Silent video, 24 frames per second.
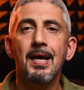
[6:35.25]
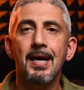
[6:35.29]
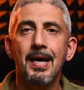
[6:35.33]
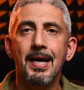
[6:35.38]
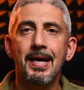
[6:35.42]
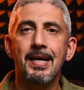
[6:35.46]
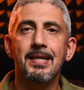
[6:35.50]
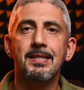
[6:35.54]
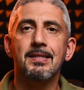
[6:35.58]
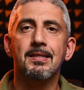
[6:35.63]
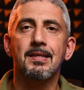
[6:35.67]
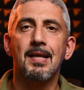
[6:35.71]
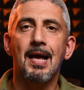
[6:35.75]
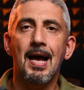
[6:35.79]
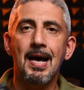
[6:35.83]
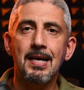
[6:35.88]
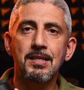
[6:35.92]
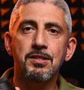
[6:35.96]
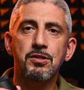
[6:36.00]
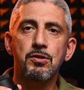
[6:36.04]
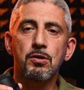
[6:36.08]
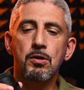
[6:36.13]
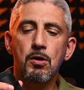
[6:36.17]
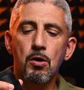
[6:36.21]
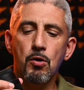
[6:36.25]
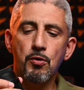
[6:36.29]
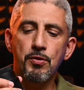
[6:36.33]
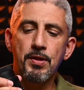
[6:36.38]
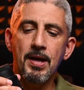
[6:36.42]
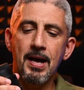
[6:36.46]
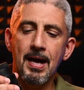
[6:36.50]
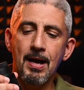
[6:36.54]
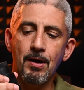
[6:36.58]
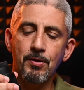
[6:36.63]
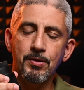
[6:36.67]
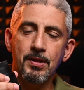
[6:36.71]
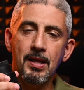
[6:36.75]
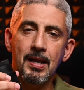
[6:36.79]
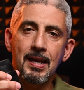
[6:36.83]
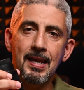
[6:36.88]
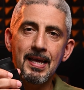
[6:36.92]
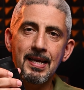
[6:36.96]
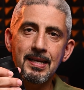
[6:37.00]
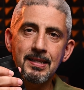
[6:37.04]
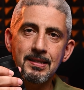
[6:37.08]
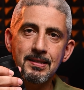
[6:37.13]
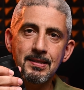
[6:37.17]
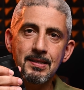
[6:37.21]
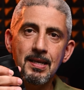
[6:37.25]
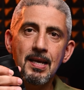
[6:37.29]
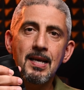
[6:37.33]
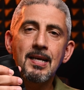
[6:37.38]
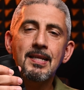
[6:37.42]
And as you go down, the lens